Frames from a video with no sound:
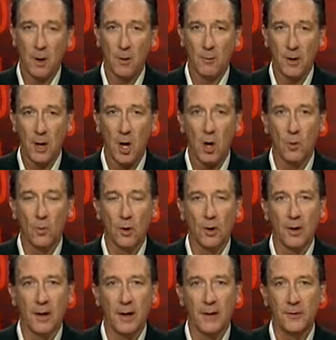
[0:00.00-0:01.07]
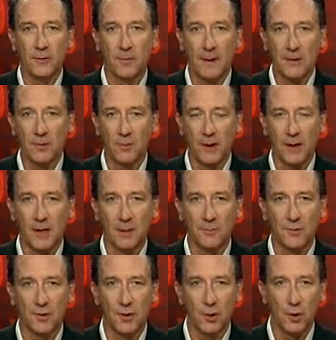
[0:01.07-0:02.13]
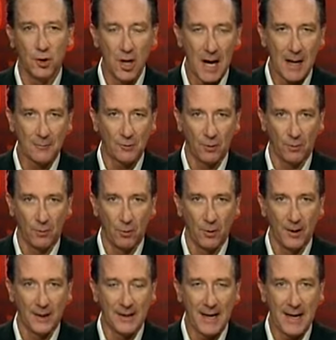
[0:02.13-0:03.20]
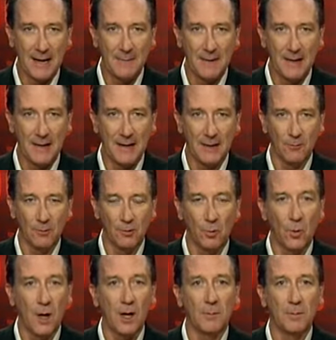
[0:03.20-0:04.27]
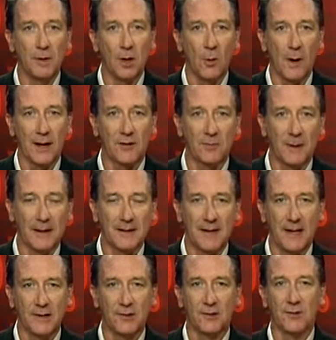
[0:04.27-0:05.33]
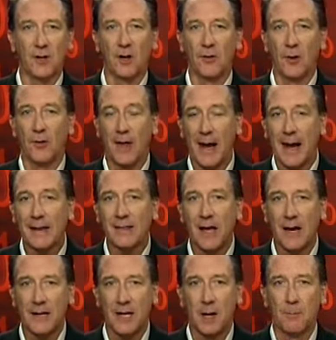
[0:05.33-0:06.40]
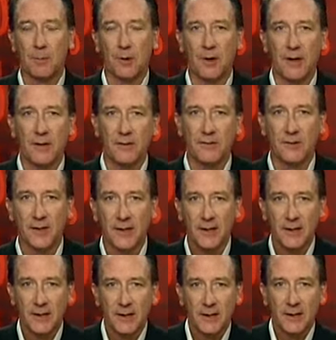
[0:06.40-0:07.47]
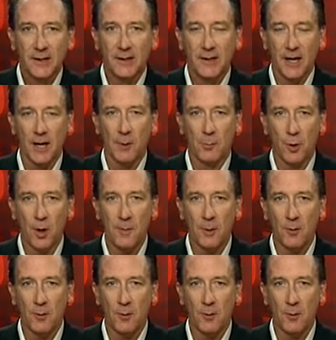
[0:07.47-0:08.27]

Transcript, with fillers: we all were, and especially when it comes to the jobs report. It came in, it was well below expectations, although the headline number is the unemployment